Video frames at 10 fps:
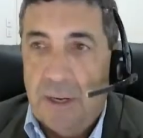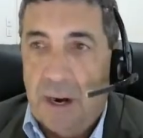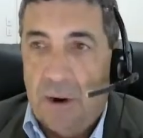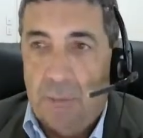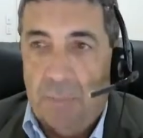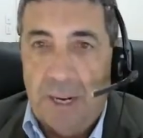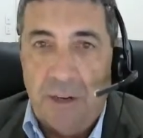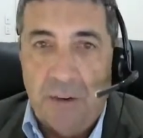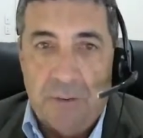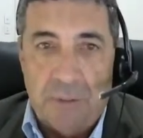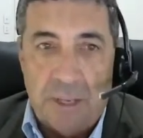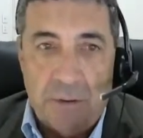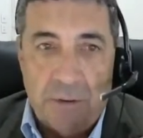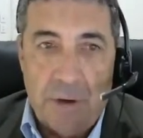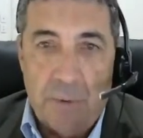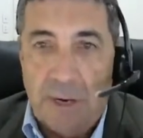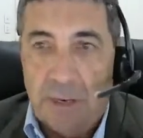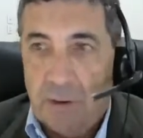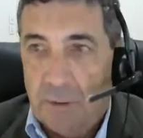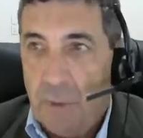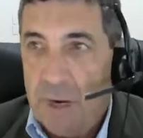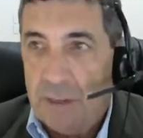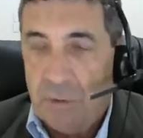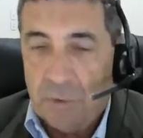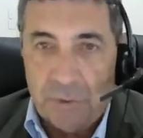are a blend of the theoretical and the practical.